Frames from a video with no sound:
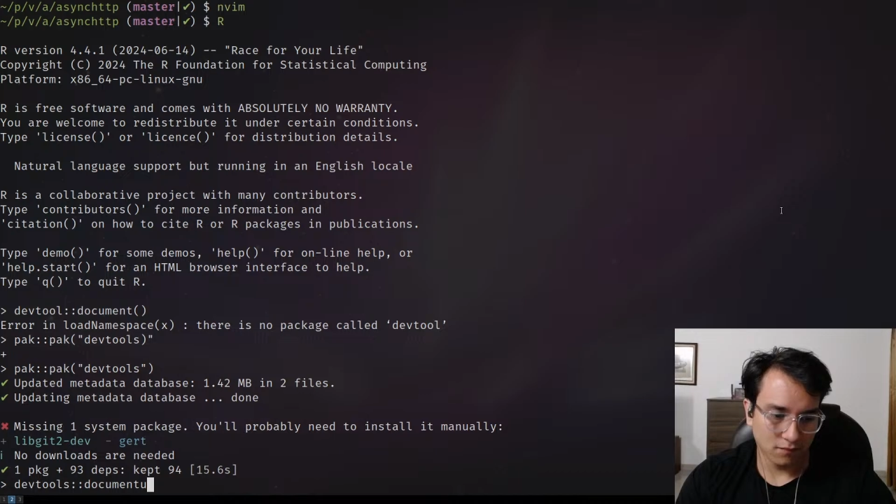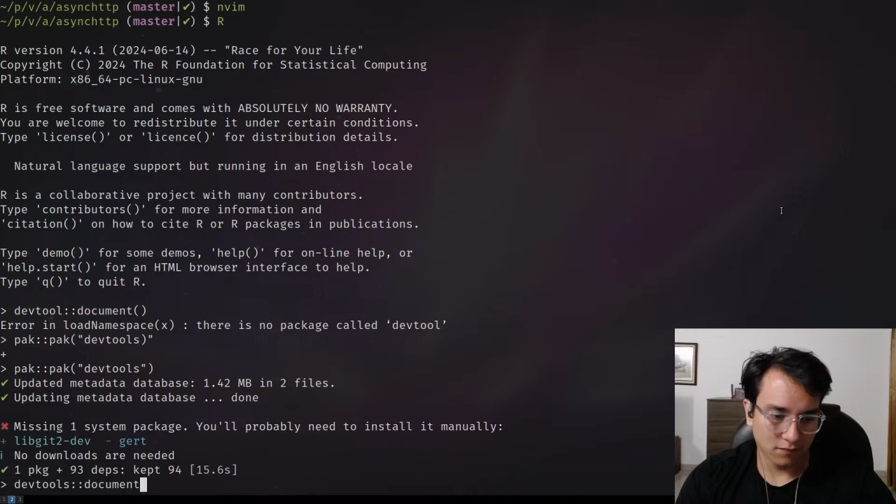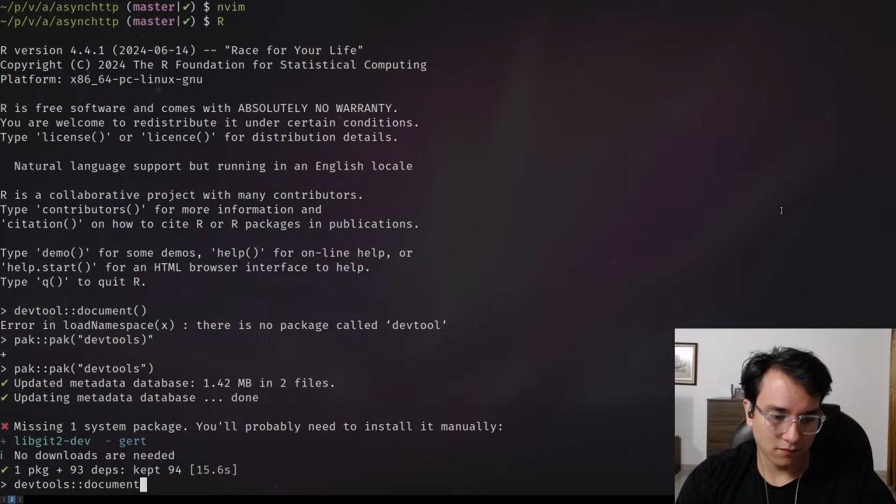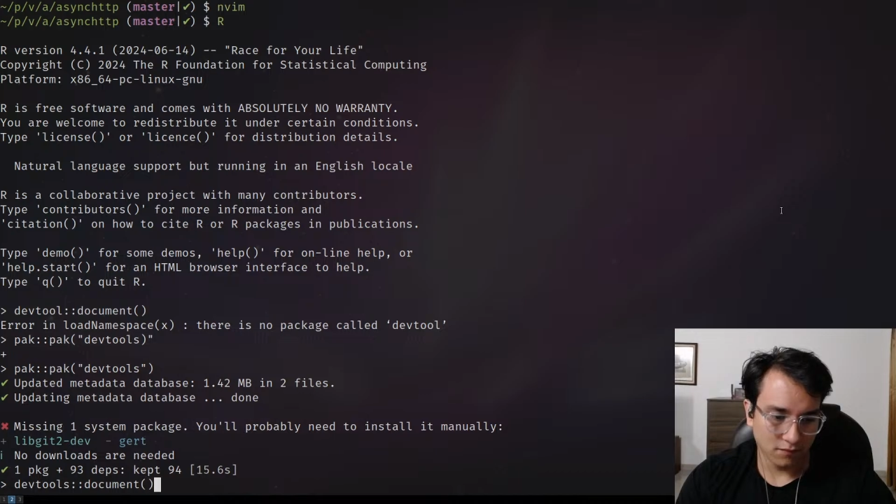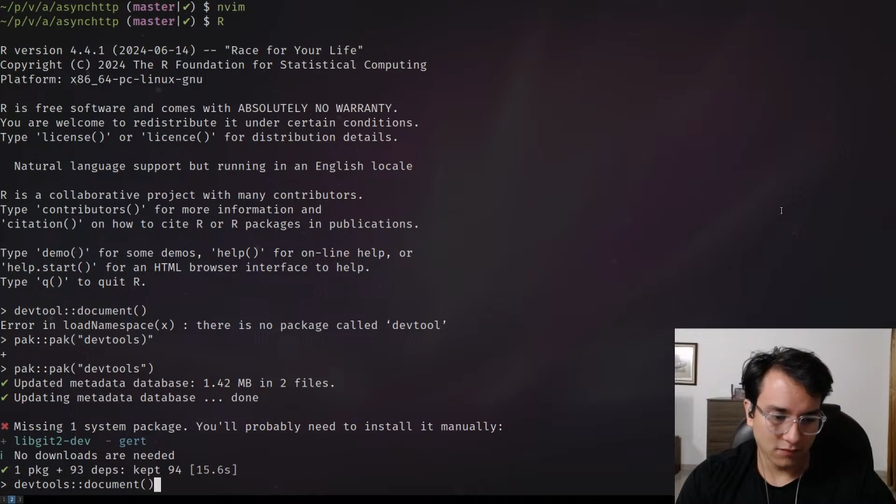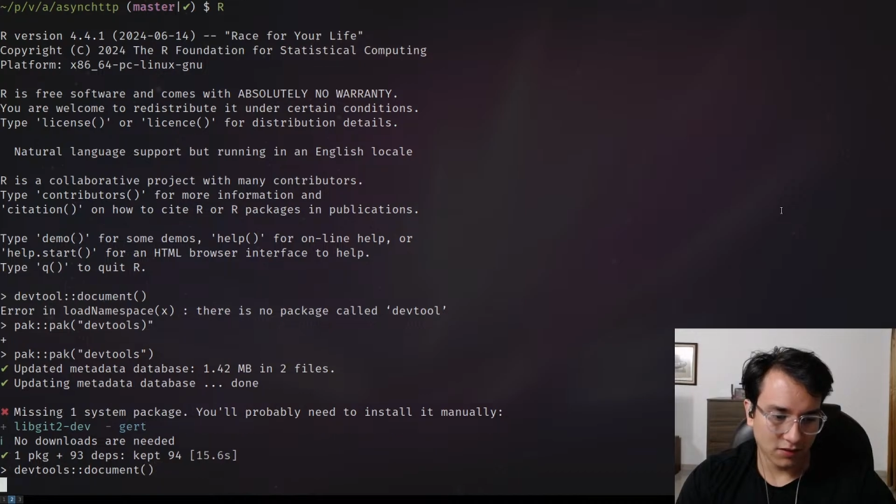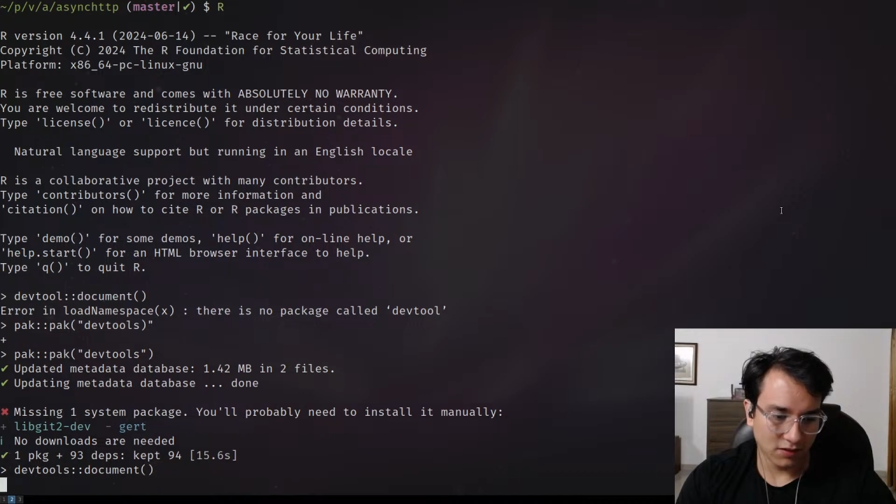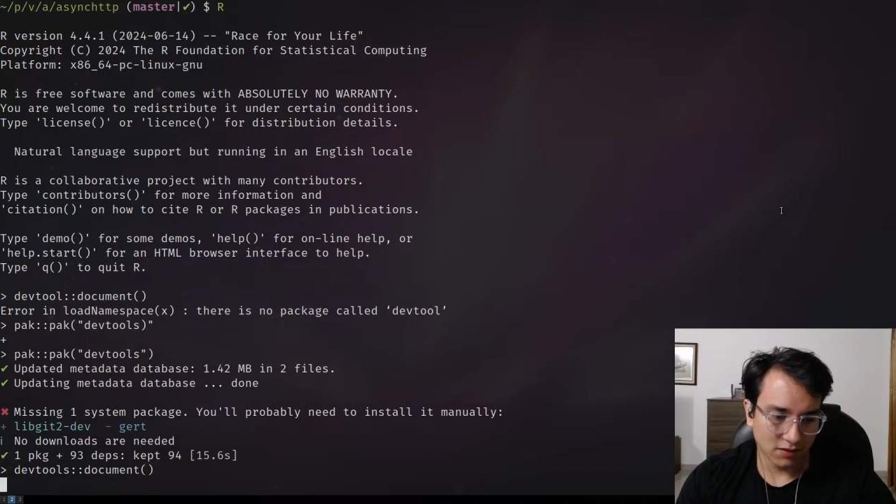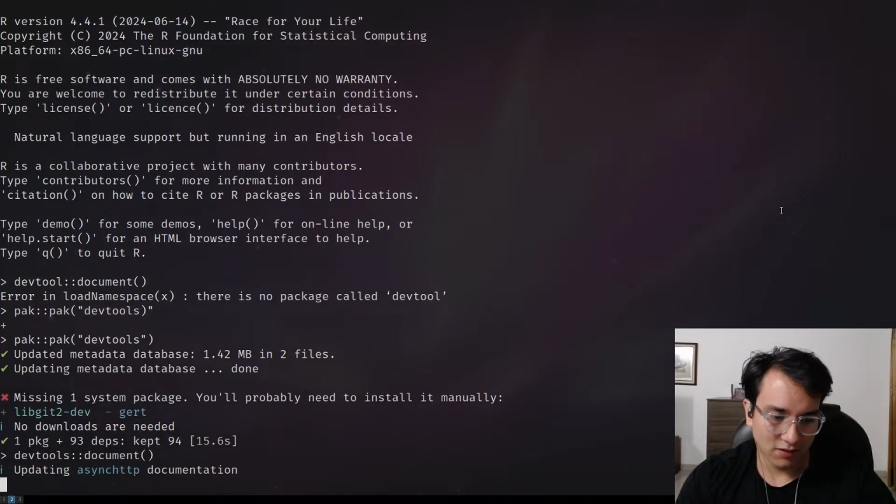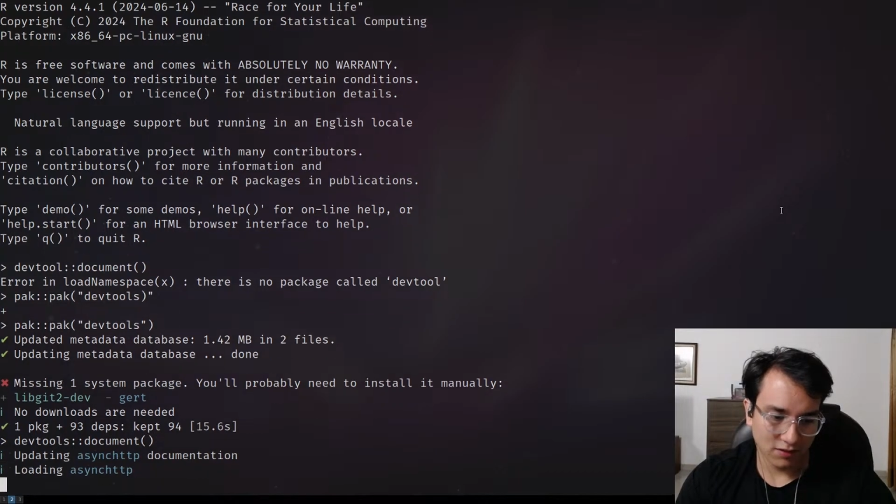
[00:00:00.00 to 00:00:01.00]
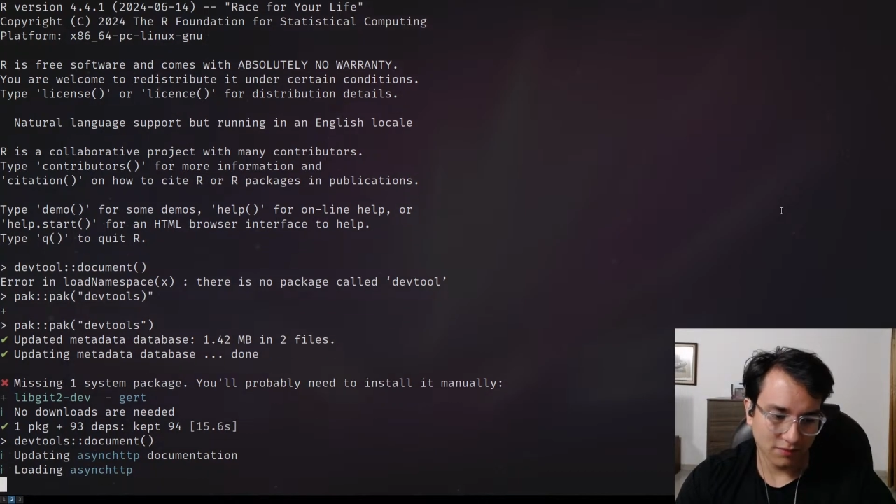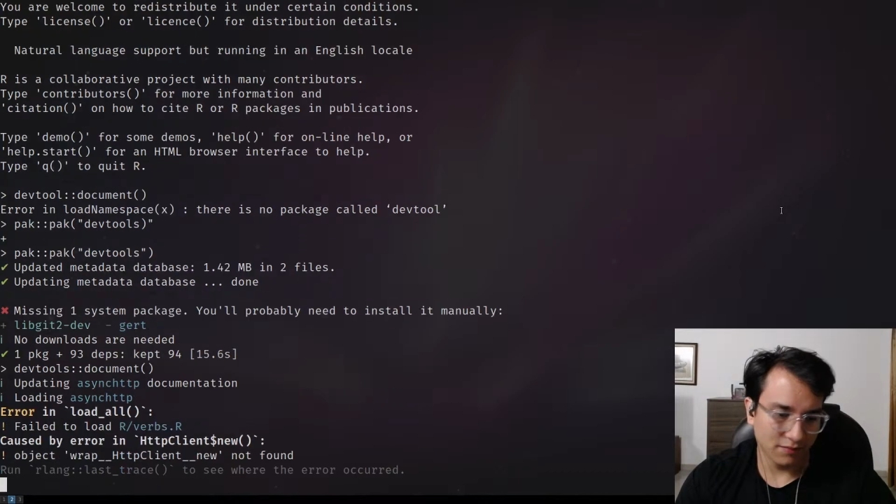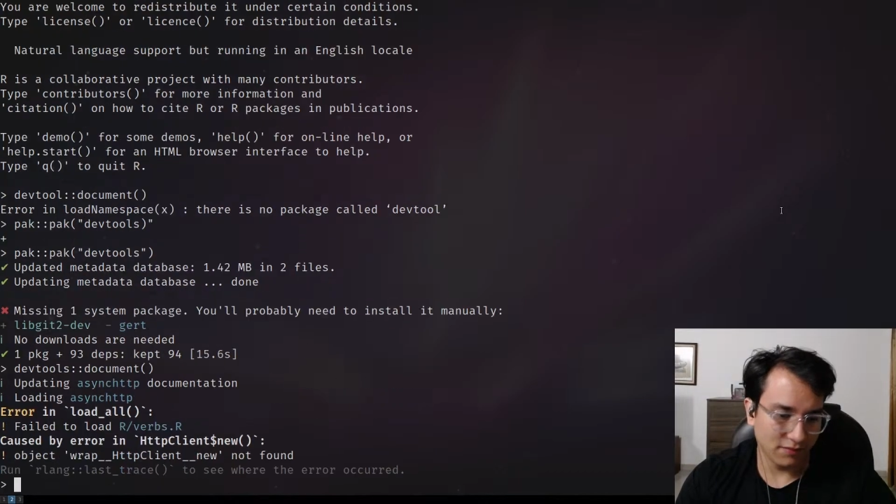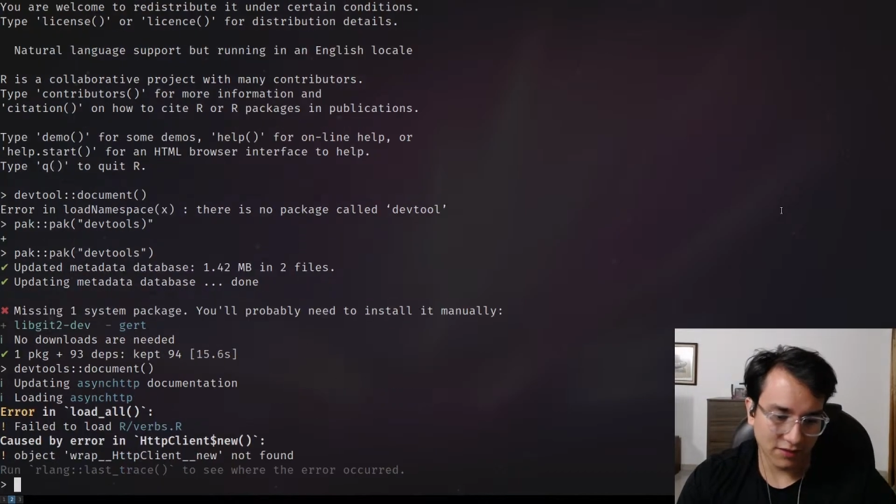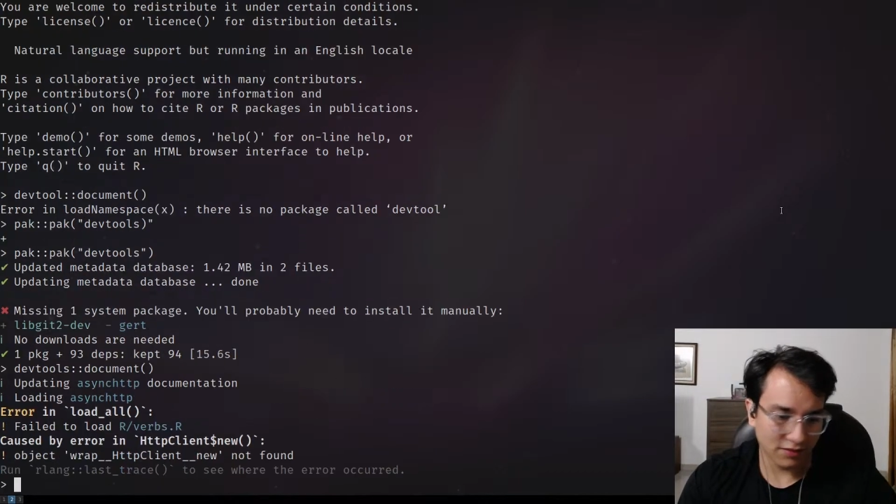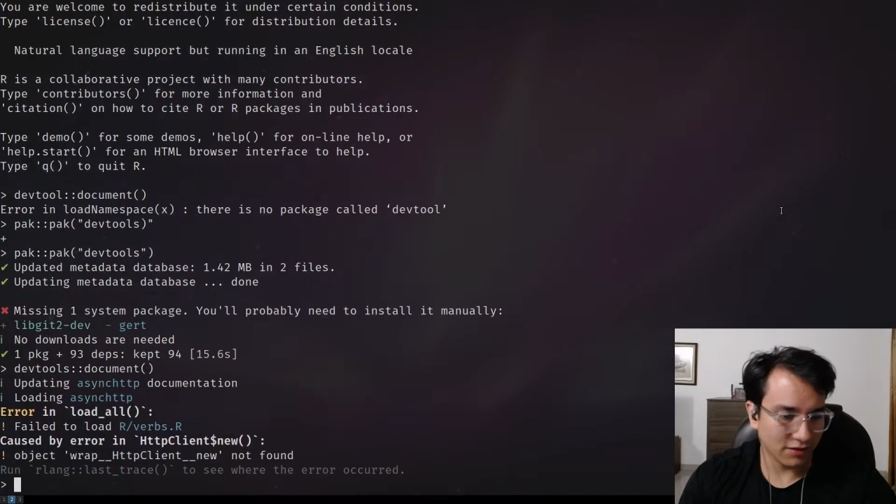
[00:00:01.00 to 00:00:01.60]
um, the